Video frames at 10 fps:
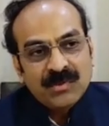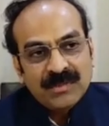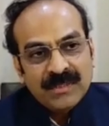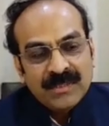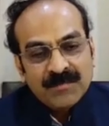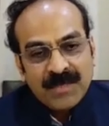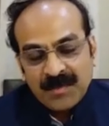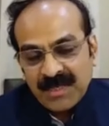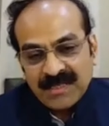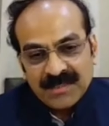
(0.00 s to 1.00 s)
Maybe
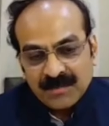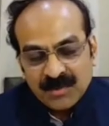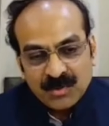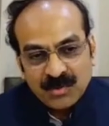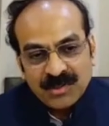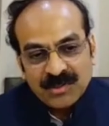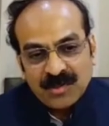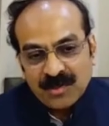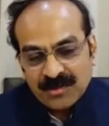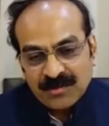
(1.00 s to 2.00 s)
a gemstone is
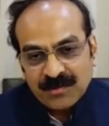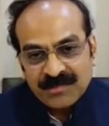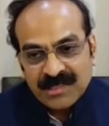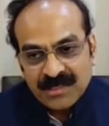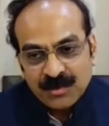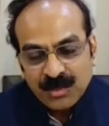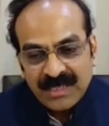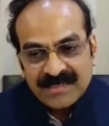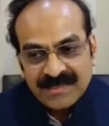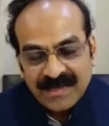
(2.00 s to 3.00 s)
of, of, such a unique
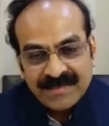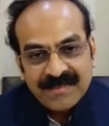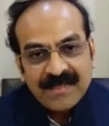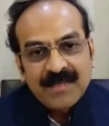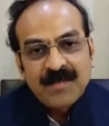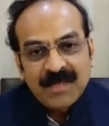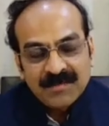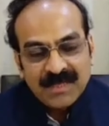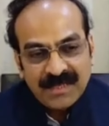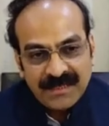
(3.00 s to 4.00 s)
size that it becomes
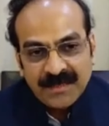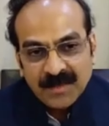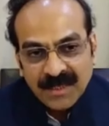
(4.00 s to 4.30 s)
collectible.